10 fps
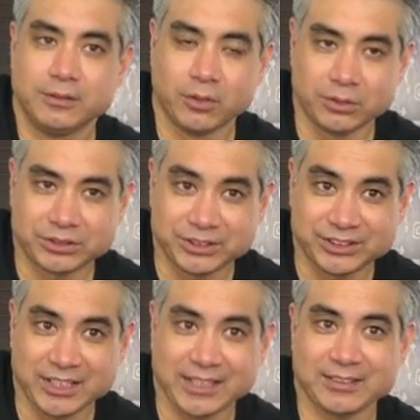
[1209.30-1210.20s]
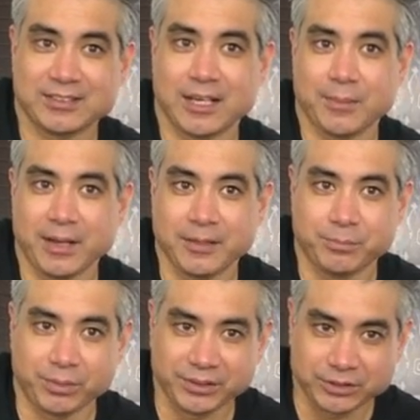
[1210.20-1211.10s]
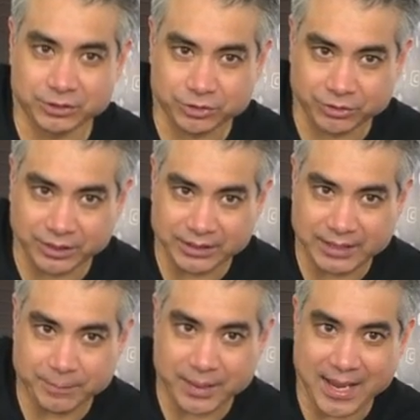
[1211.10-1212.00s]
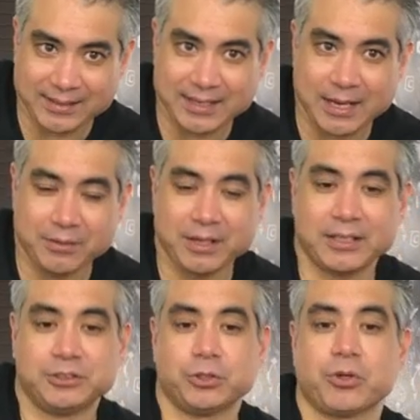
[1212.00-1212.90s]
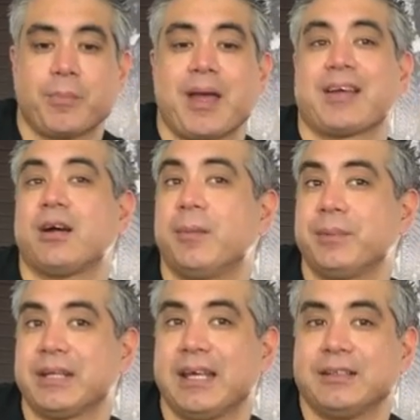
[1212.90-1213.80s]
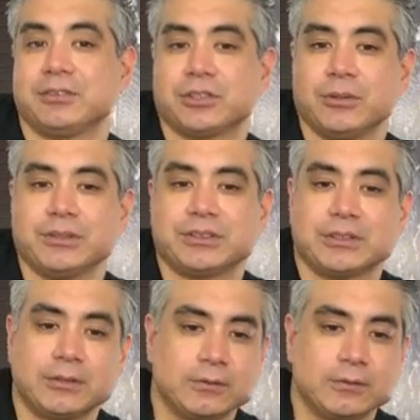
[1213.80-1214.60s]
Notice the second time I bring the string back down and I choke it back up again. So it's...